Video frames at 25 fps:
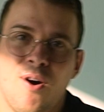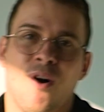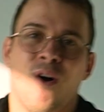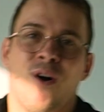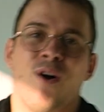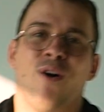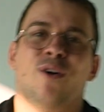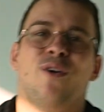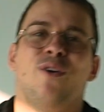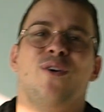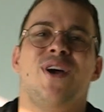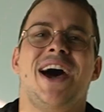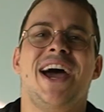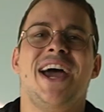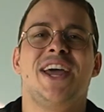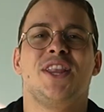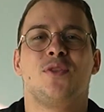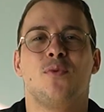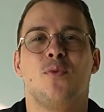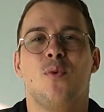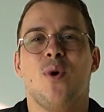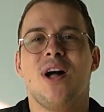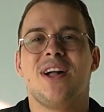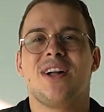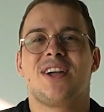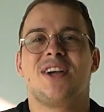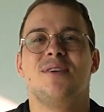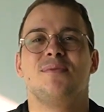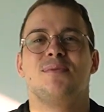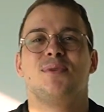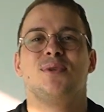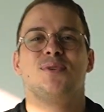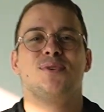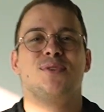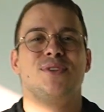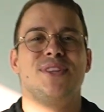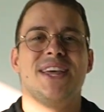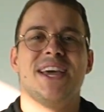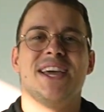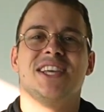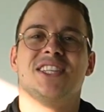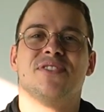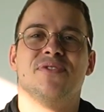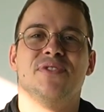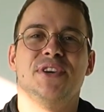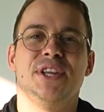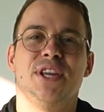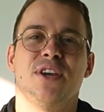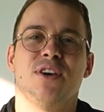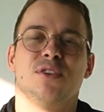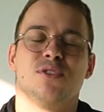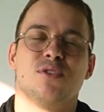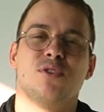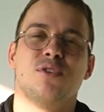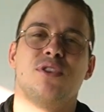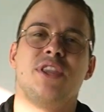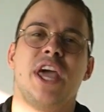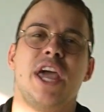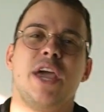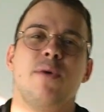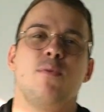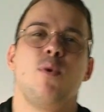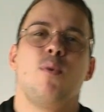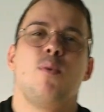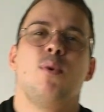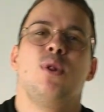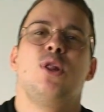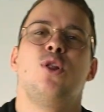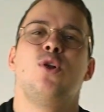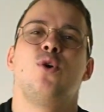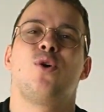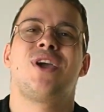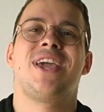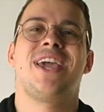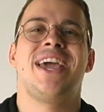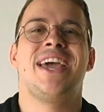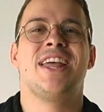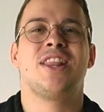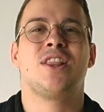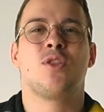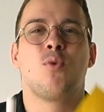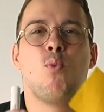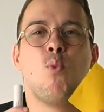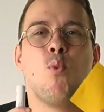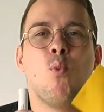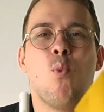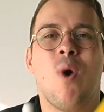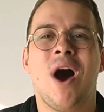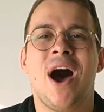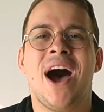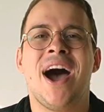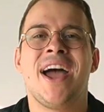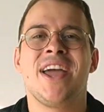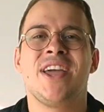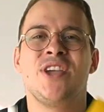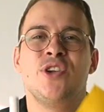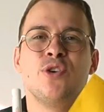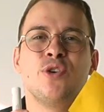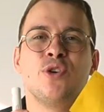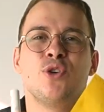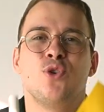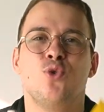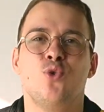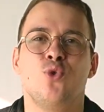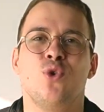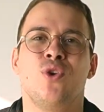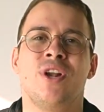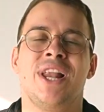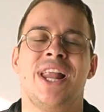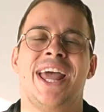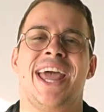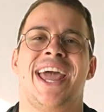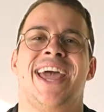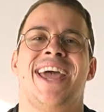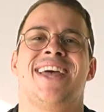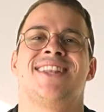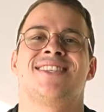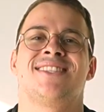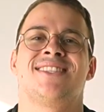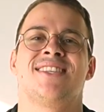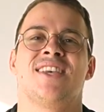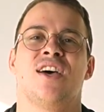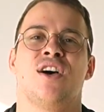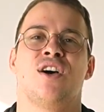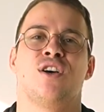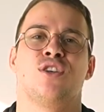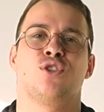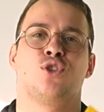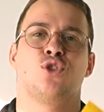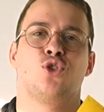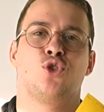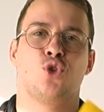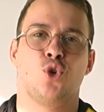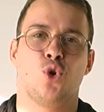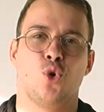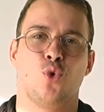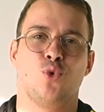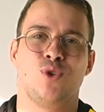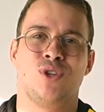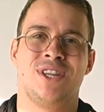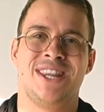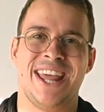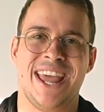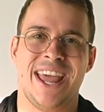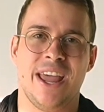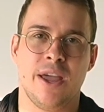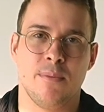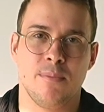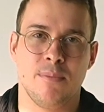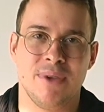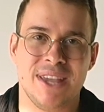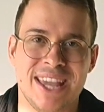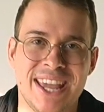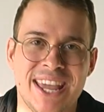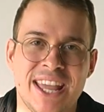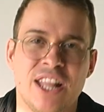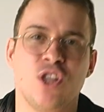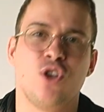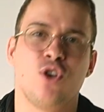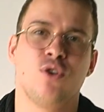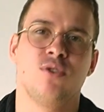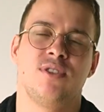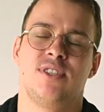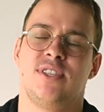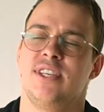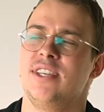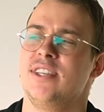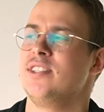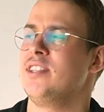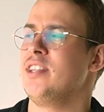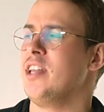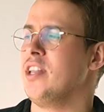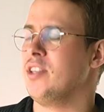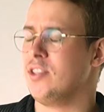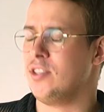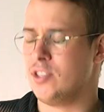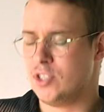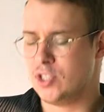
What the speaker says: Alright, welcome to today's video. Today we will look at why your Google Ads are so damn inconsistent.